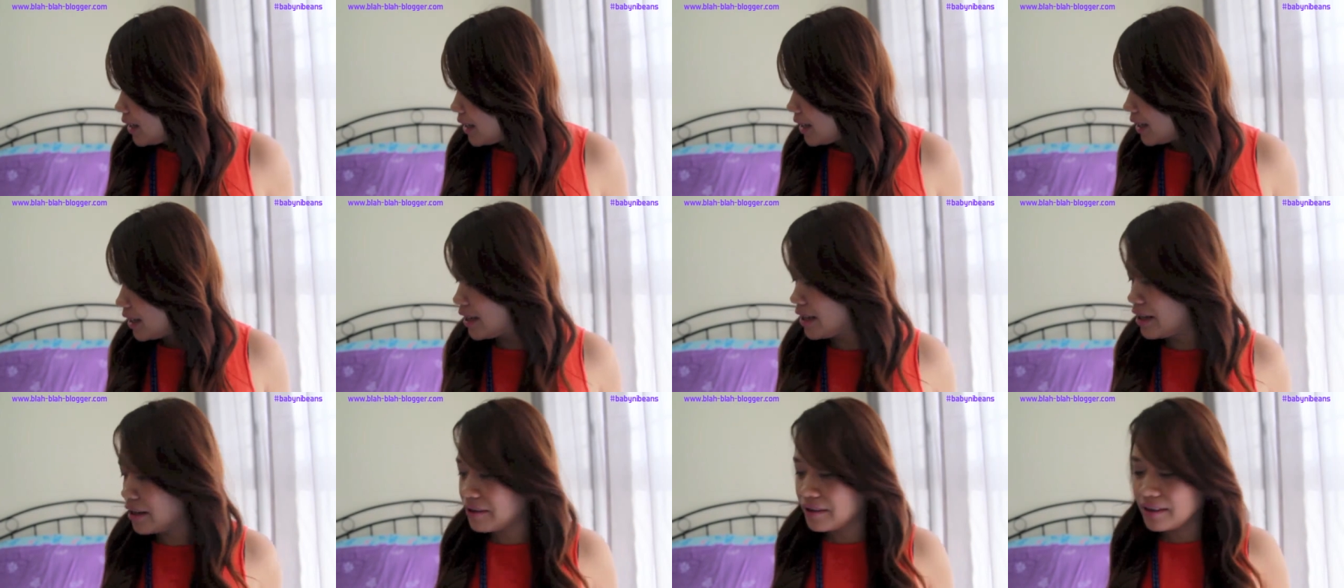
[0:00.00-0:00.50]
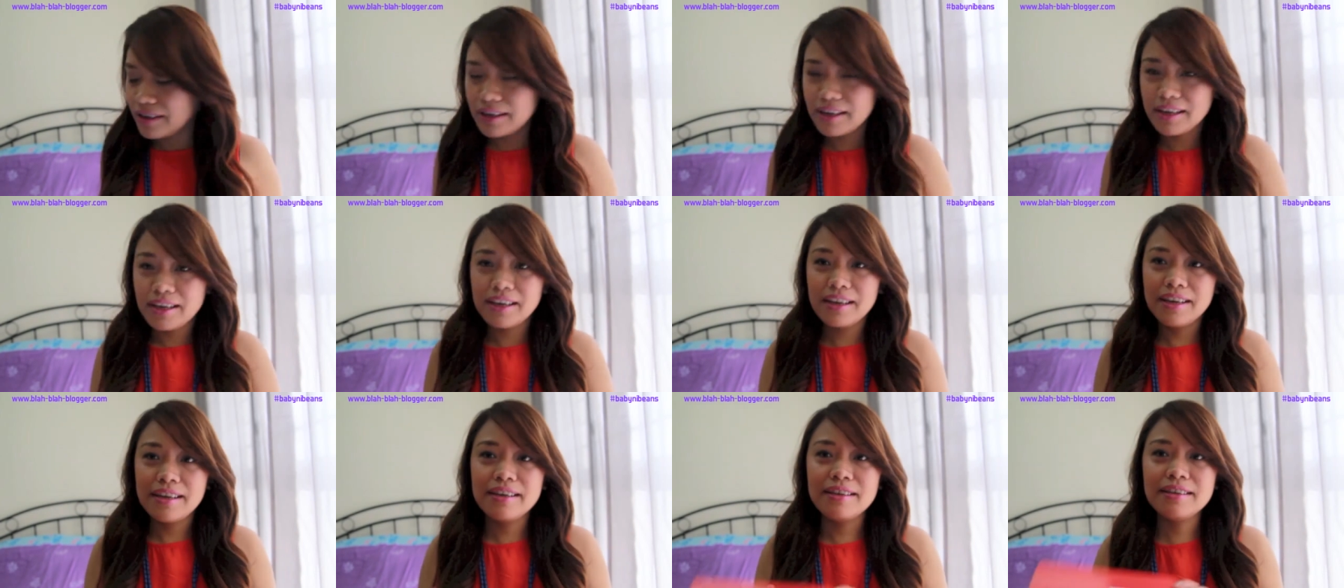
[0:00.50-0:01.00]
Here it
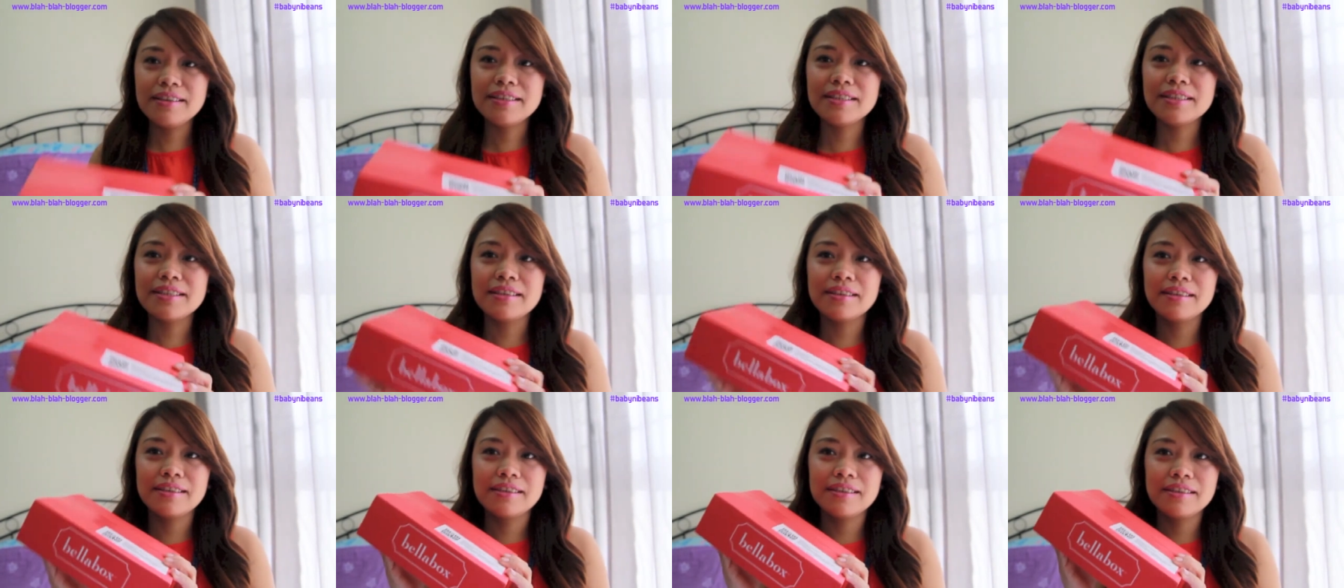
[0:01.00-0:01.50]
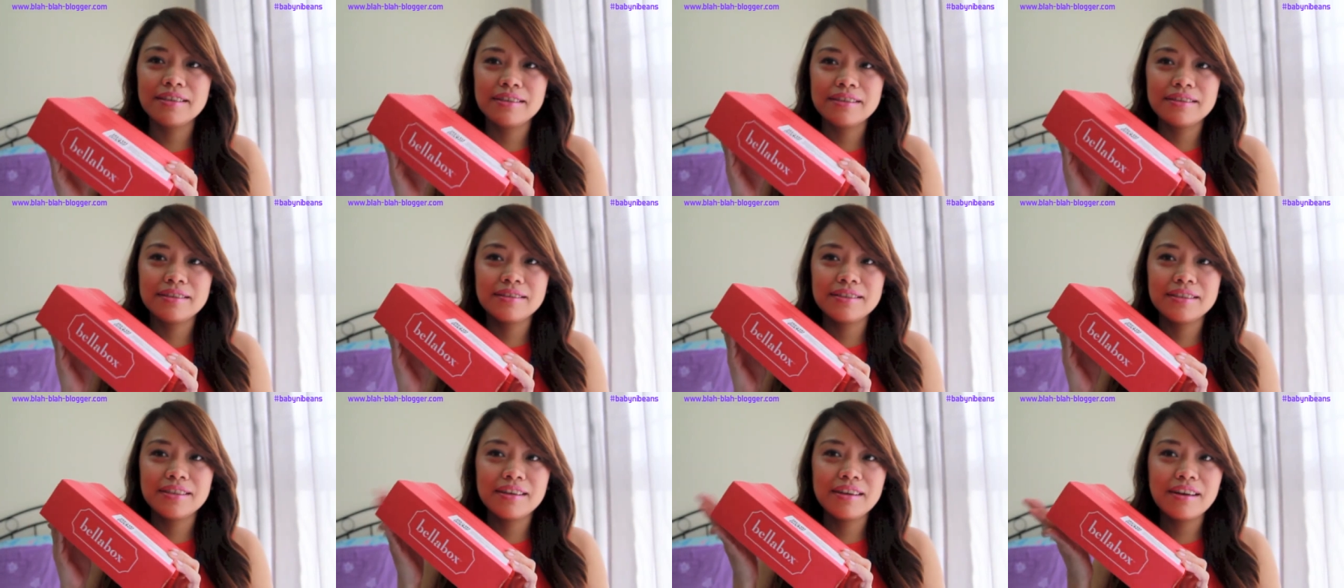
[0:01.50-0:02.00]
is.
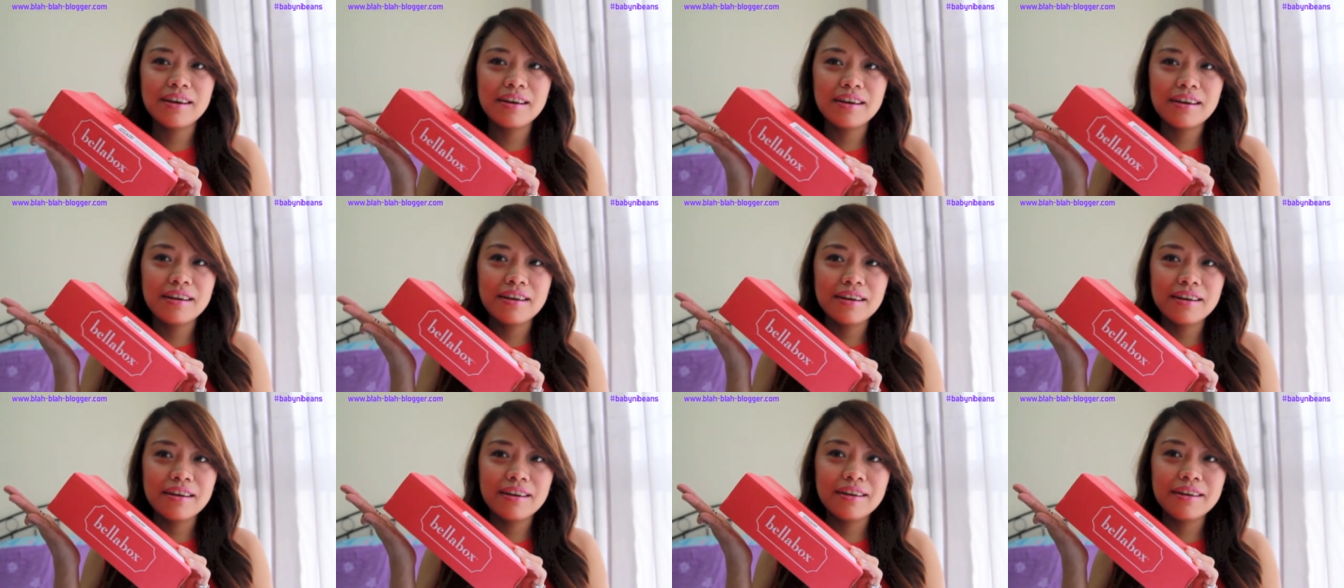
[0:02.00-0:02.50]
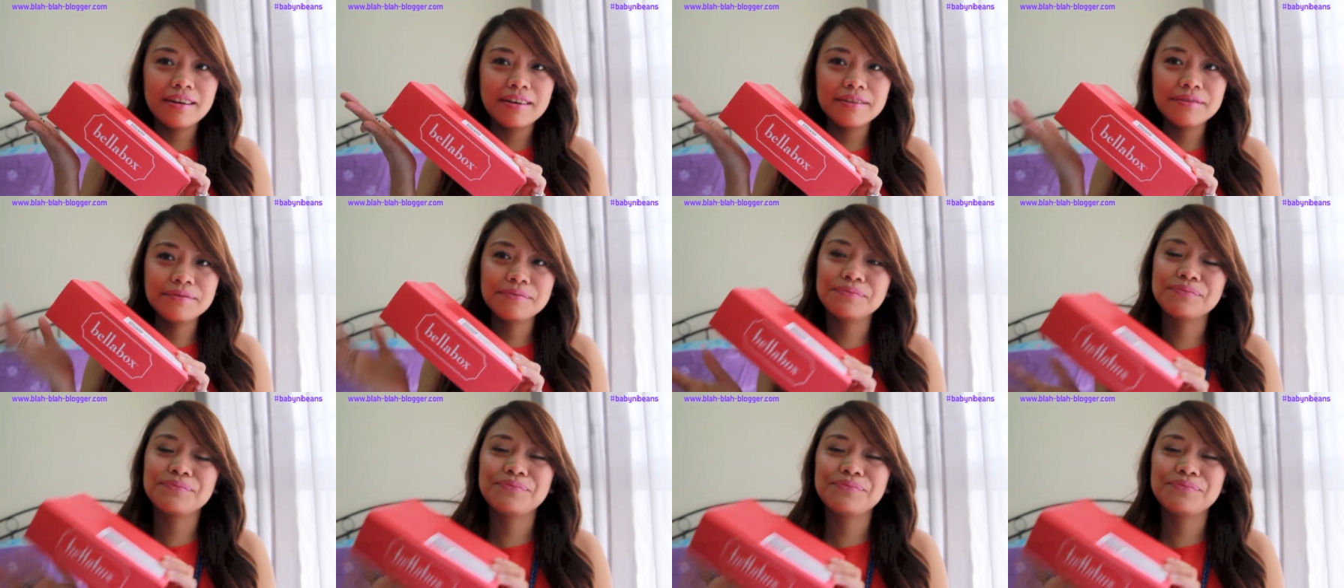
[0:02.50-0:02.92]
Ta-da!